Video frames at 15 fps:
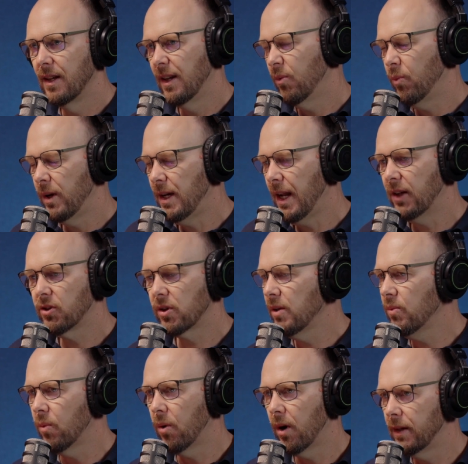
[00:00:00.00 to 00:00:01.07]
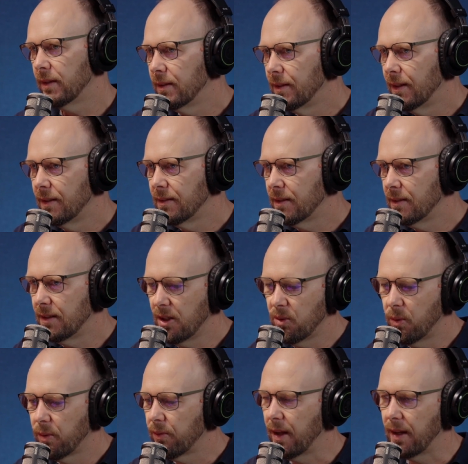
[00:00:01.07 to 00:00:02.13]
we're naturally wired to deal
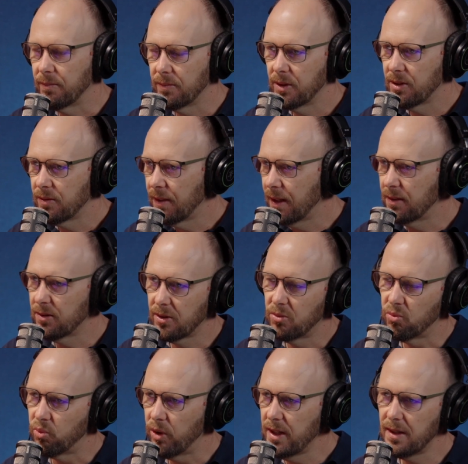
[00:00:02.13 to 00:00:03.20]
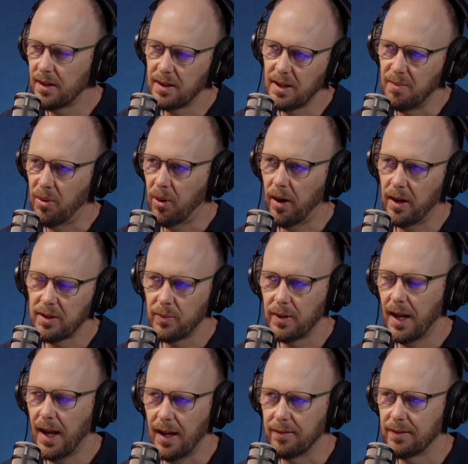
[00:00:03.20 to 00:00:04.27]
with that because of that sort of recency bias we
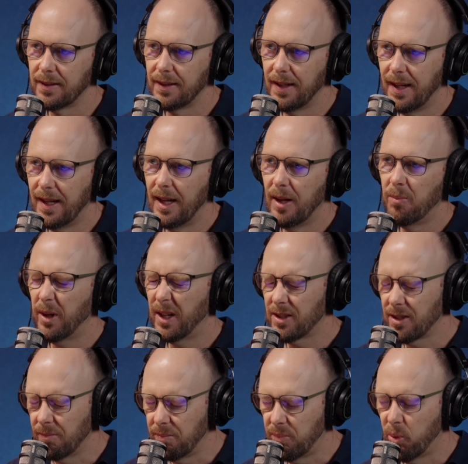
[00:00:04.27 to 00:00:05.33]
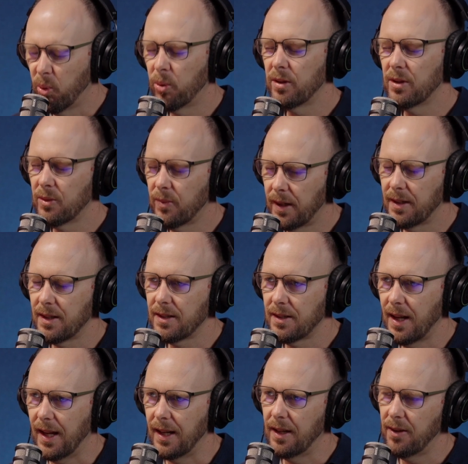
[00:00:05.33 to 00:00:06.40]
have. But it's important to
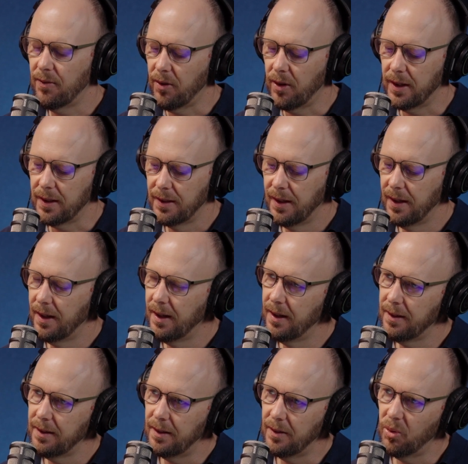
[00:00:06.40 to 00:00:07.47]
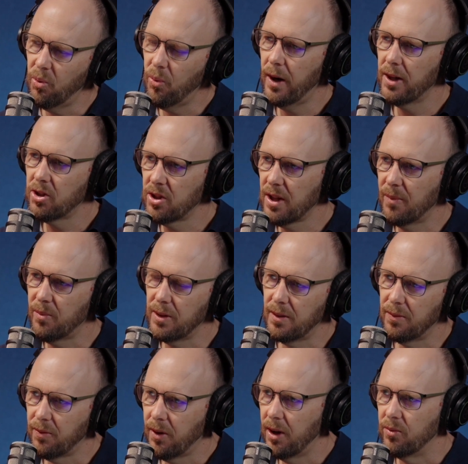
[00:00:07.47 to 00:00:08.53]
understand, if I always jump when the
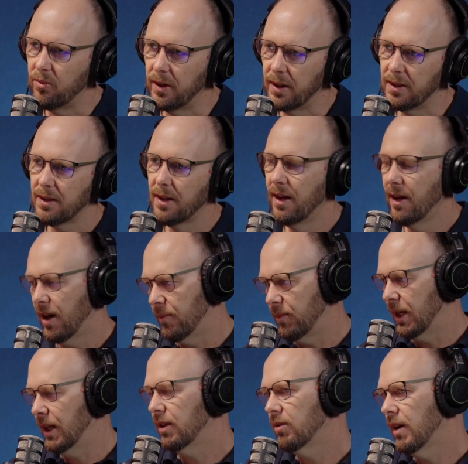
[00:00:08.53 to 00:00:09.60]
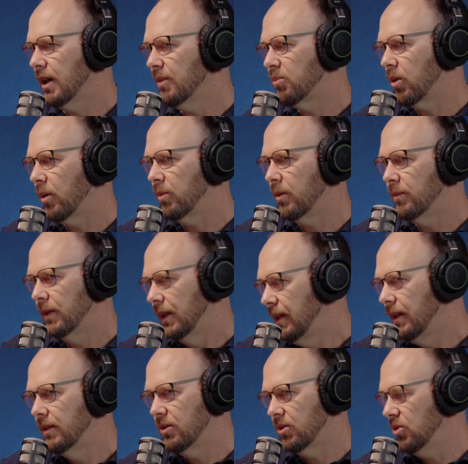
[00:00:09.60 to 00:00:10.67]
phone rings, I'm going to create a problem
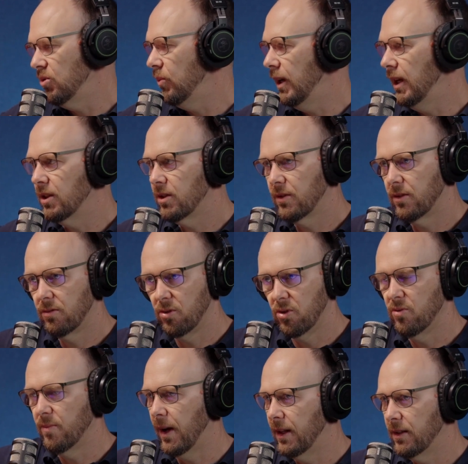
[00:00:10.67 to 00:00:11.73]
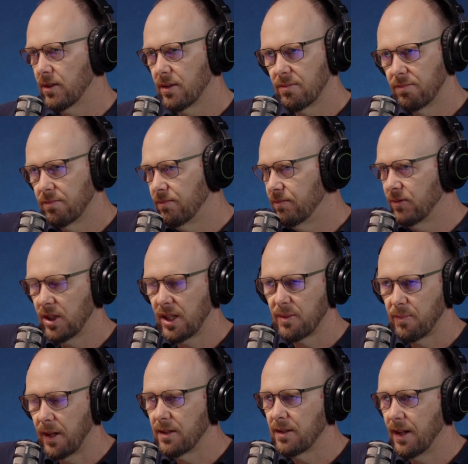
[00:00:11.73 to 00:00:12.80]
2 weeks, 2 months, 6
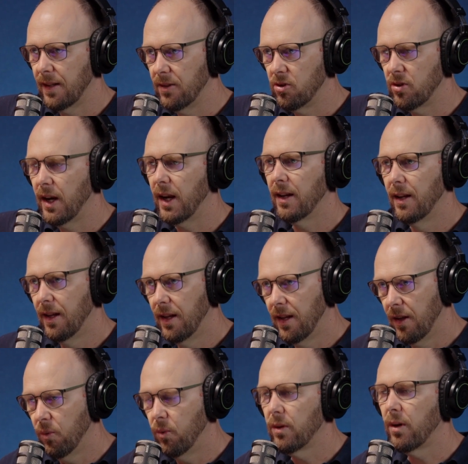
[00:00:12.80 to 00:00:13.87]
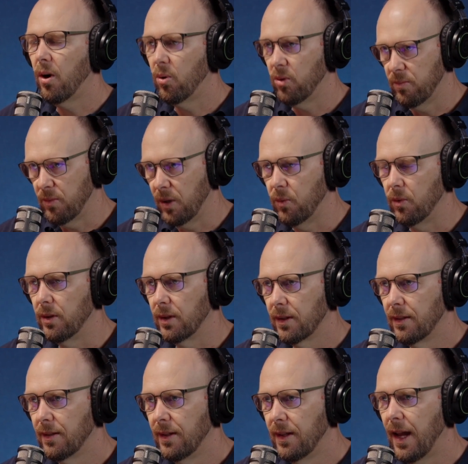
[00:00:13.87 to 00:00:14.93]
months down the track with a hole in my work.
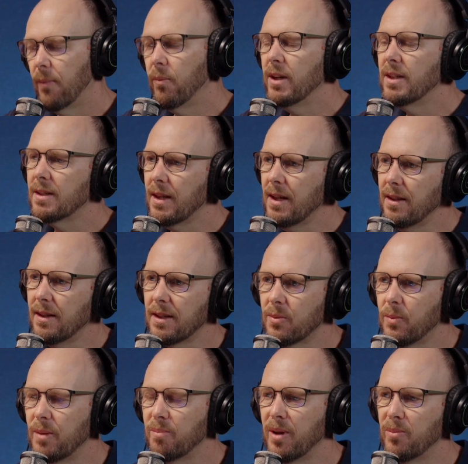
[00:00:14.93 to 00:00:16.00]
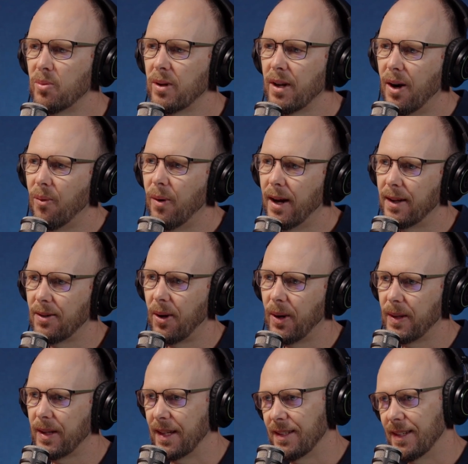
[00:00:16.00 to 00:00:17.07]
And we see this when people go away on
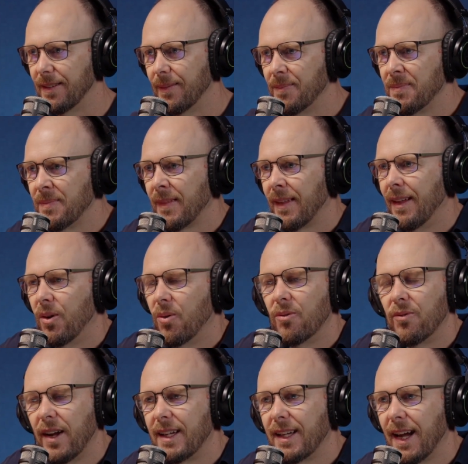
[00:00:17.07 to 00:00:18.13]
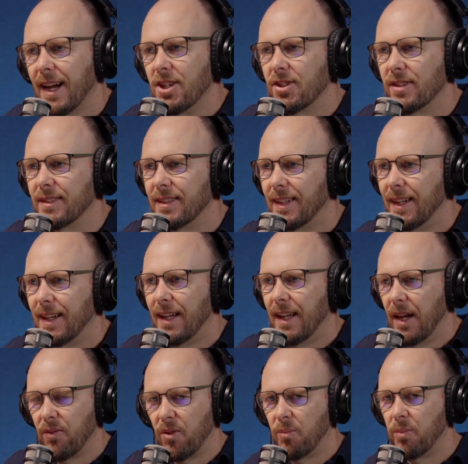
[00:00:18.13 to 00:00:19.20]
holiday or vacation.
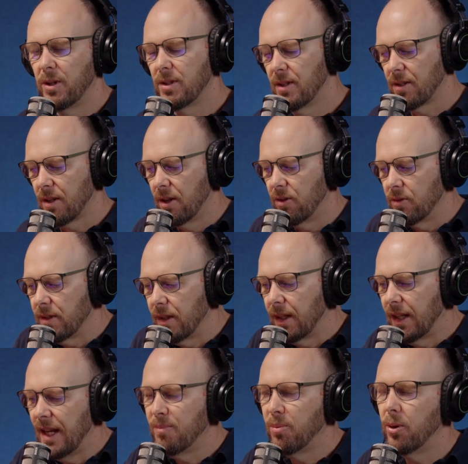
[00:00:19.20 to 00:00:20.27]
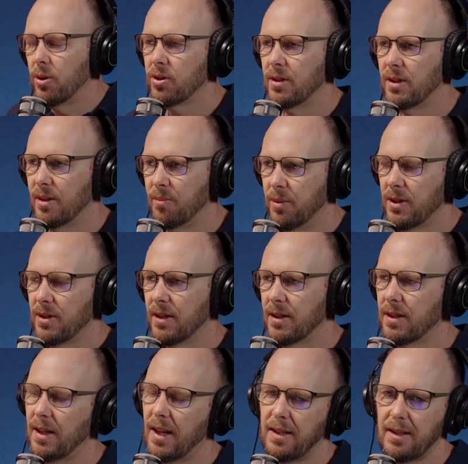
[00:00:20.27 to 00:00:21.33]
If the business owner is the key person in the business
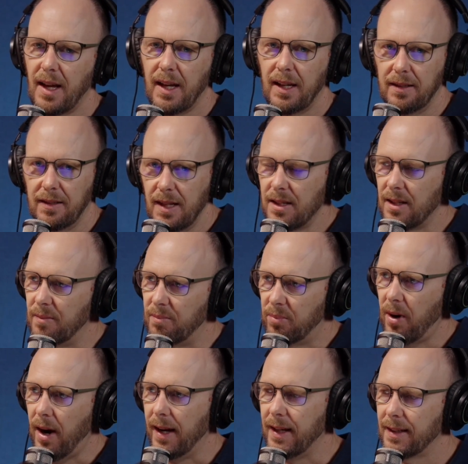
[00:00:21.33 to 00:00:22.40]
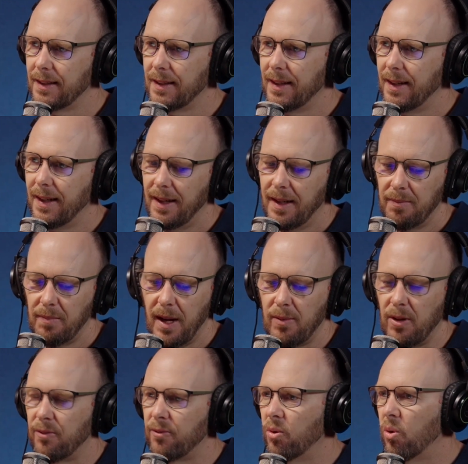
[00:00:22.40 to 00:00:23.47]
and they take a decent break, maybe
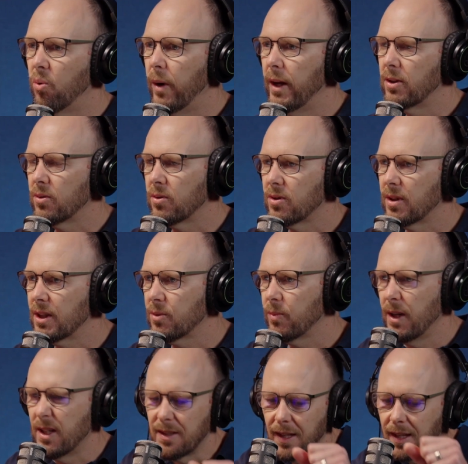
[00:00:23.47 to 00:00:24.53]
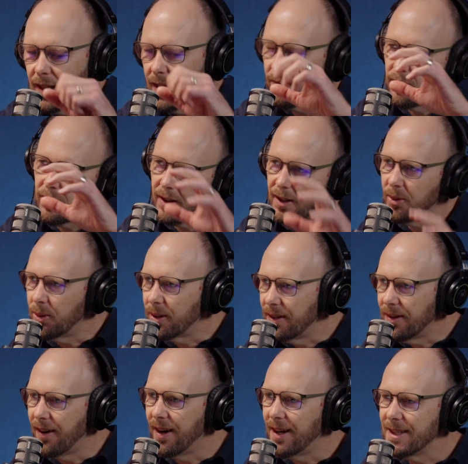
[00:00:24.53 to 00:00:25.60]
4 weeks or 6 weeks, and they get everything
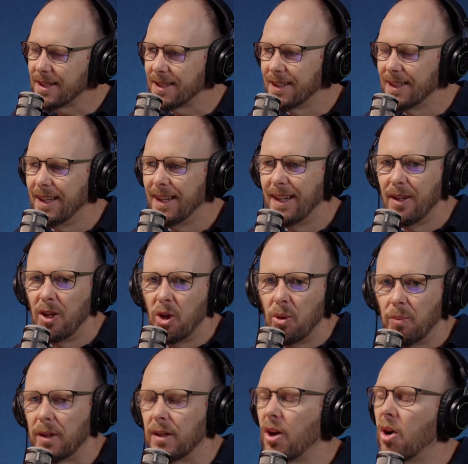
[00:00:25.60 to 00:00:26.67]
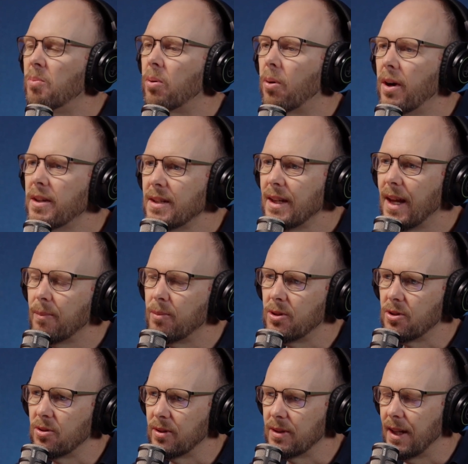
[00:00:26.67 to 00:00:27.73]
organised, but no pricing happens
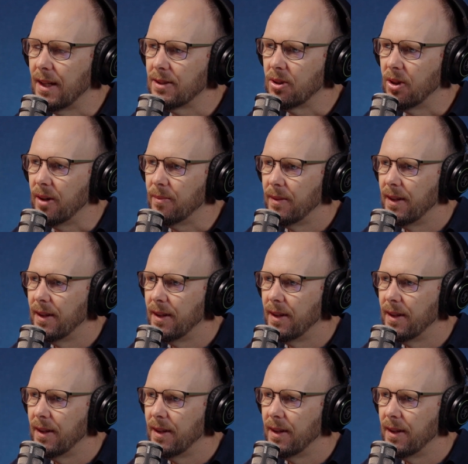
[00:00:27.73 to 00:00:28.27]
during that time,